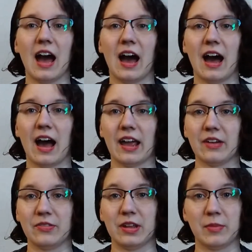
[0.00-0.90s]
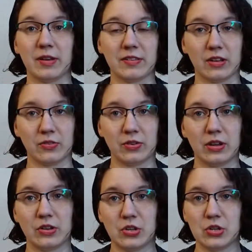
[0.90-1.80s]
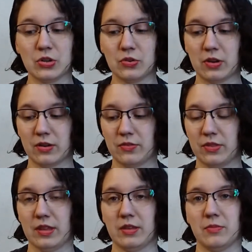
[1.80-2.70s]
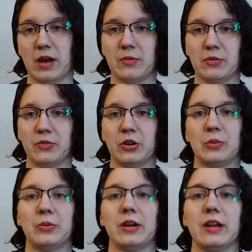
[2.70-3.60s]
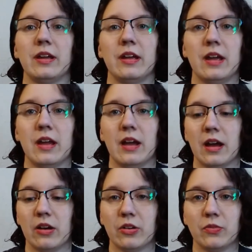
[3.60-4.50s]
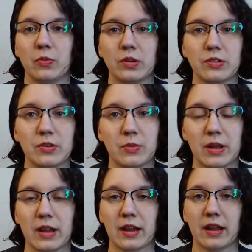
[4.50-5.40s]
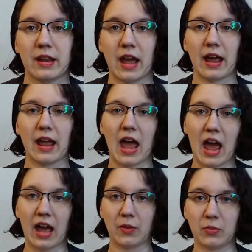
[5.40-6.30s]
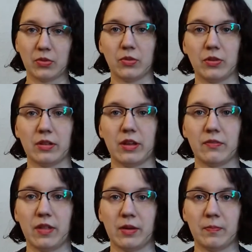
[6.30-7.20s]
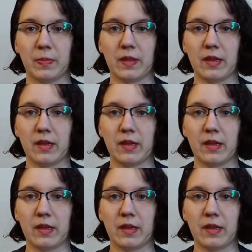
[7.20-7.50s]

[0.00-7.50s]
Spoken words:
I have knit myself 2 of the mama vertebrae out of worsted weight, and I absolutely love them.